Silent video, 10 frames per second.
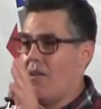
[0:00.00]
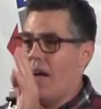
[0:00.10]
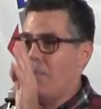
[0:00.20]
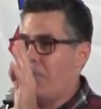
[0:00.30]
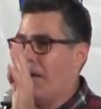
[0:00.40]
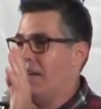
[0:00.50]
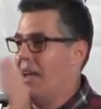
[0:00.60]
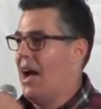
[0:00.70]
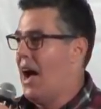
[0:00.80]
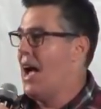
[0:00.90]
All right, but
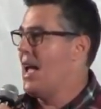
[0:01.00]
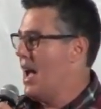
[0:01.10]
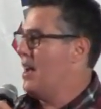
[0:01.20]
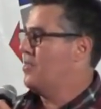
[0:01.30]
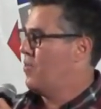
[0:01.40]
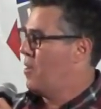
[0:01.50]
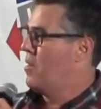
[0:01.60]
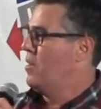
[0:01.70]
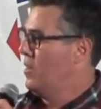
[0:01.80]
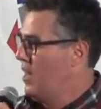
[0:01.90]
I asked
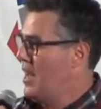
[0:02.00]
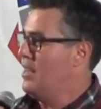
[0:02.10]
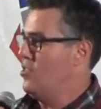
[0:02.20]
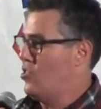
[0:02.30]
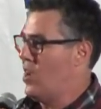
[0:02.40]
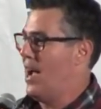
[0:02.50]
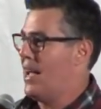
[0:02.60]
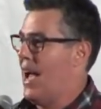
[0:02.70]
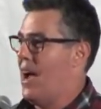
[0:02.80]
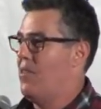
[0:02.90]
for a late
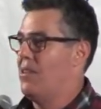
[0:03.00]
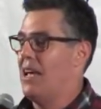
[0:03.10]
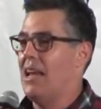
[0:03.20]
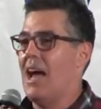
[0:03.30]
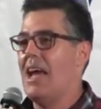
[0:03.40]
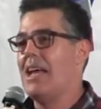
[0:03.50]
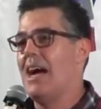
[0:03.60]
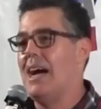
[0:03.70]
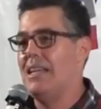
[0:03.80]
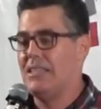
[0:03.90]
checkout, and I
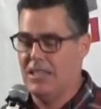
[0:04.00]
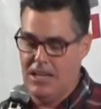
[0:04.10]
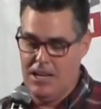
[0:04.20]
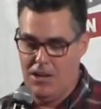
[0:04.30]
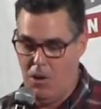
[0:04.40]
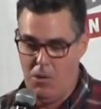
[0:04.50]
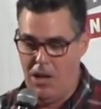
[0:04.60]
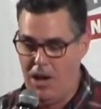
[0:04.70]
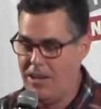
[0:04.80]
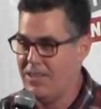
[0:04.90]
got, hold
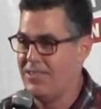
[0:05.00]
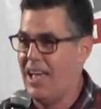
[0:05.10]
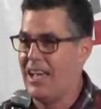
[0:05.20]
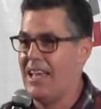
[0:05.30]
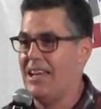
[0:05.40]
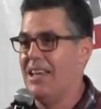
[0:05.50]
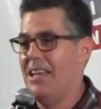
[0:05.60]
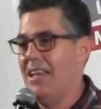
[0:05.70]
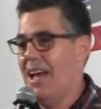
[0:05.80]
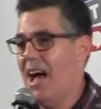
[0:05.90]
on a second.
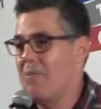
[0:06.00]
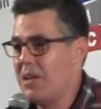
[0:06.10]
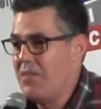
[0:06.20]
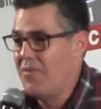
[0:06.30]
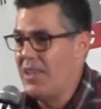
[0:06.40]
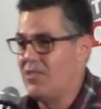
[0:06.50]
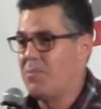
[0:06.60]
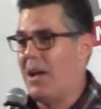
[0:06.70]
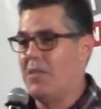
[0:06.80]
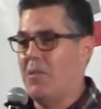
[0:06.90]
I'm
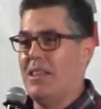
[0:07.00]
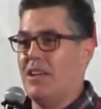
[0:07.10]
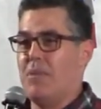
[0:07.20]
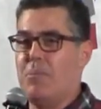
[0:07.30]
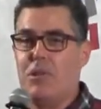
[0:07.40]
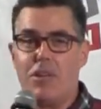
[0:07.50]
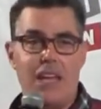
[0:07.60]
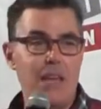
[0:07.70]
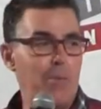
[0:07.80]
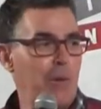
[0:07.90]
convinced, by the way, the computer
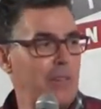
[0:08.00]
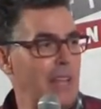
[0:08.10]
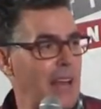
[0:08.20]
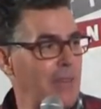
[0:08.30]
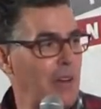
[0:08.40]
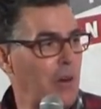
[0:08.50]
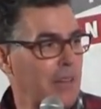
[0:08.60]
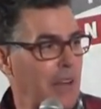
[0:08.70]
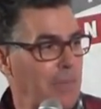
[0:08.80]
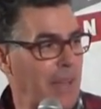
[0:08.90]
keyboard's not even
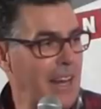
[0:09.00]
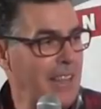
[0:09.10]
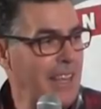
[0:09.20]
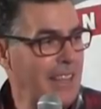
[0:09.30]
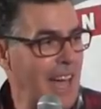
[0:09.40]
hooked up to anything.